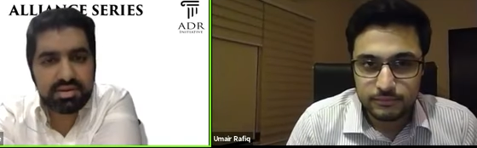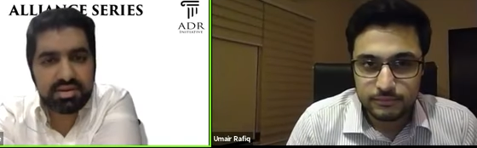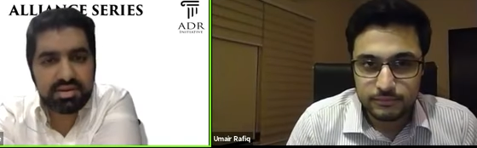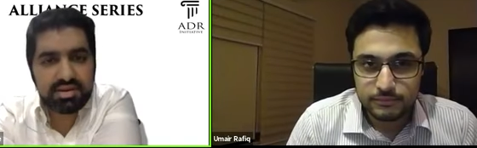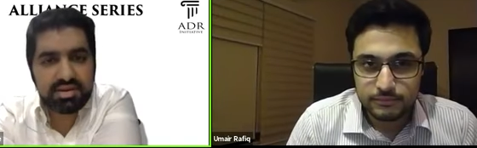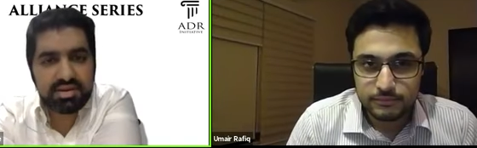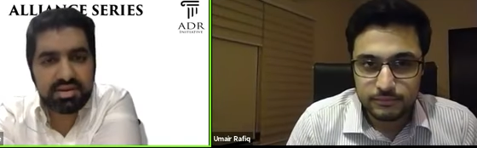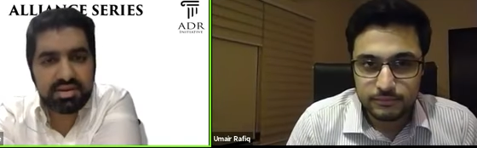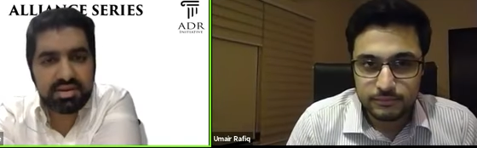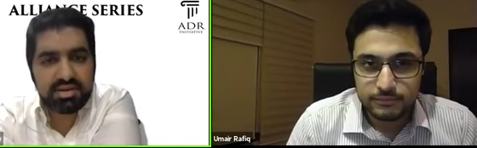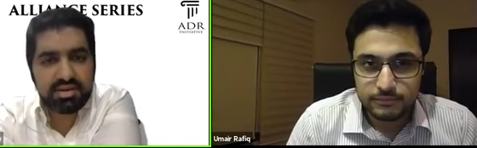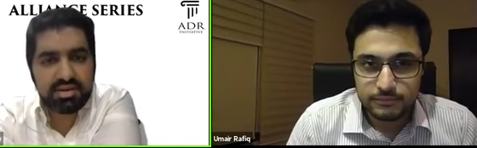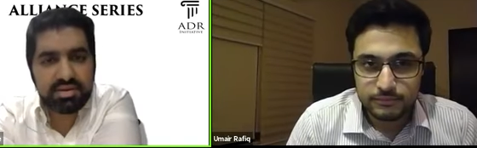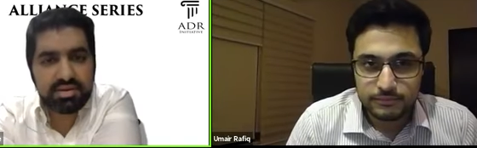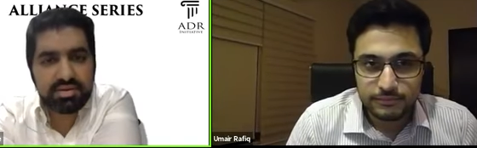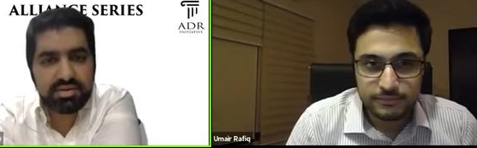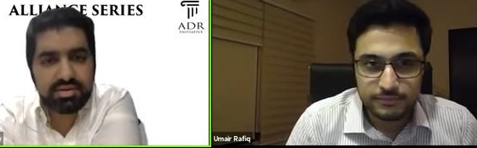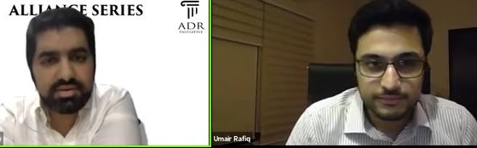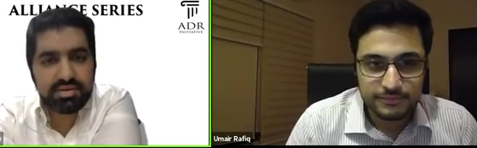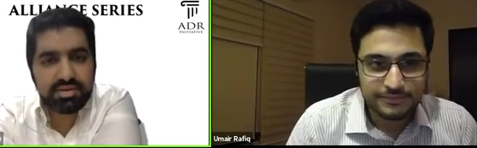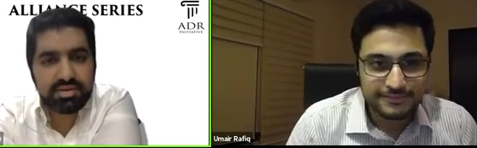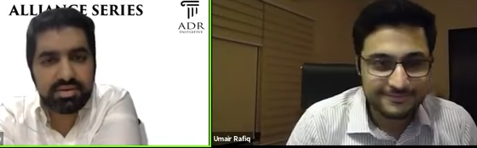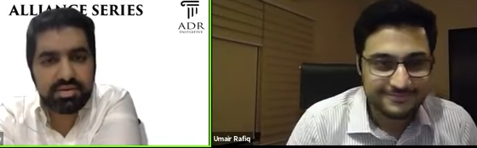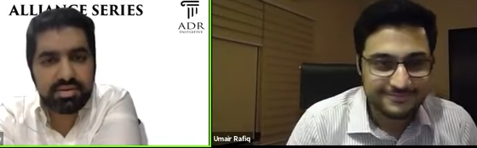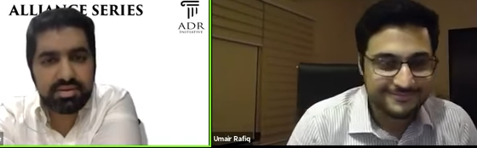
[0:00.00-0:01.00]

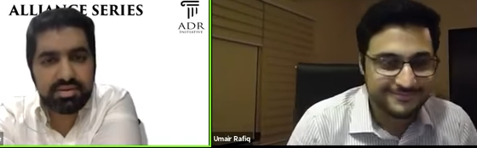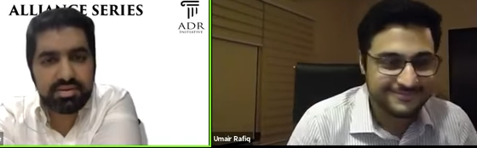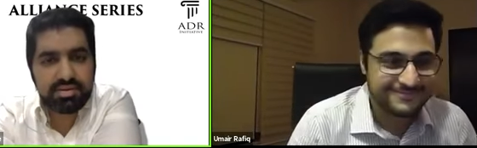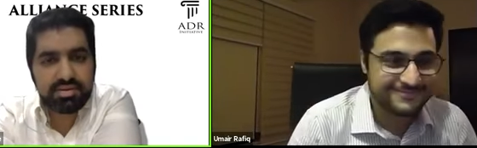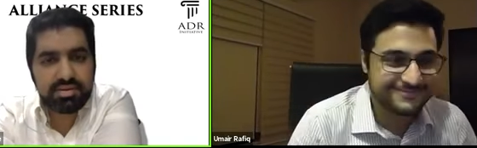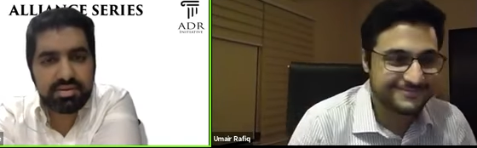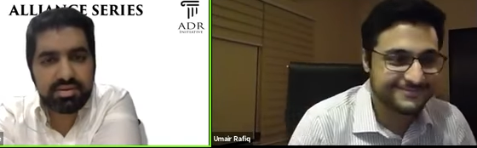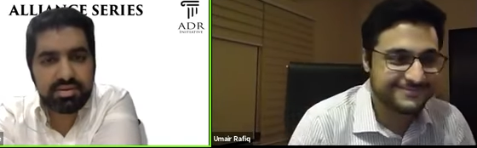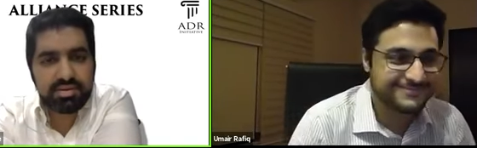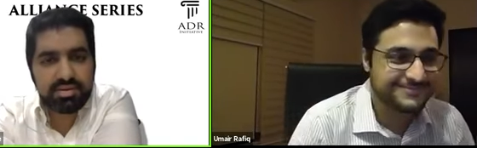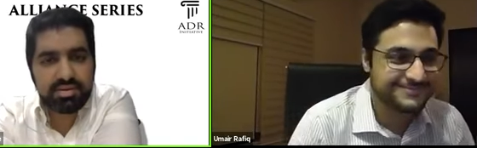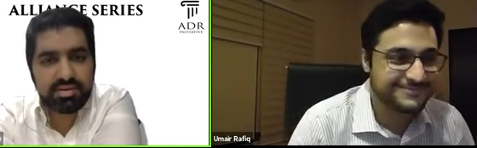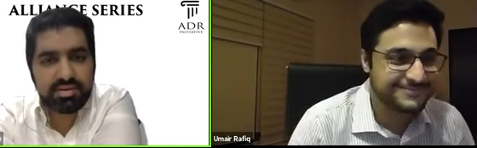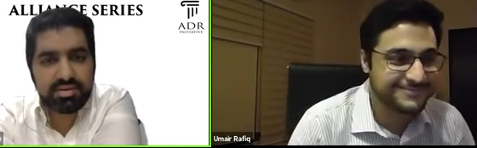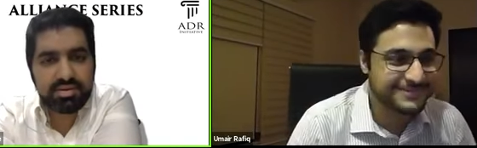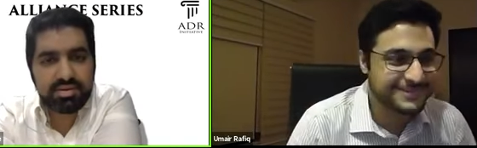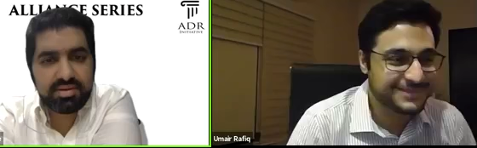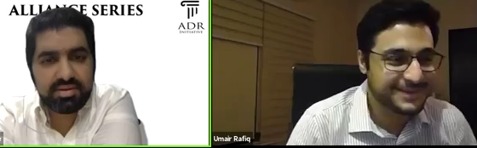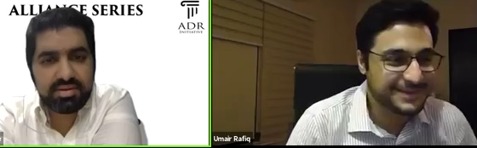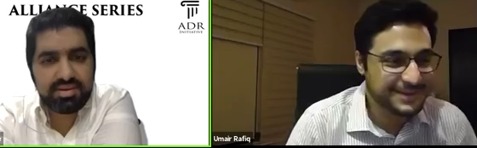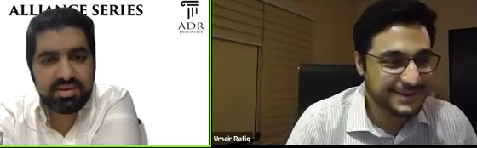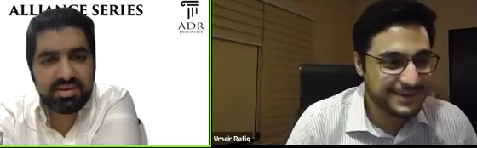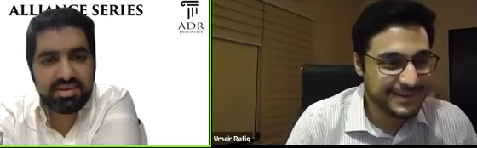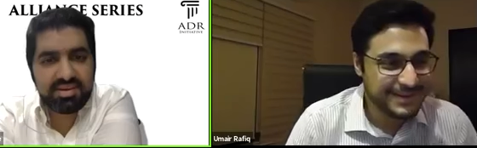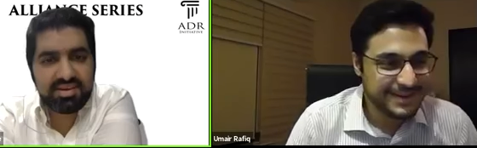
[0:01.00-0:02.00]
(no one is talking)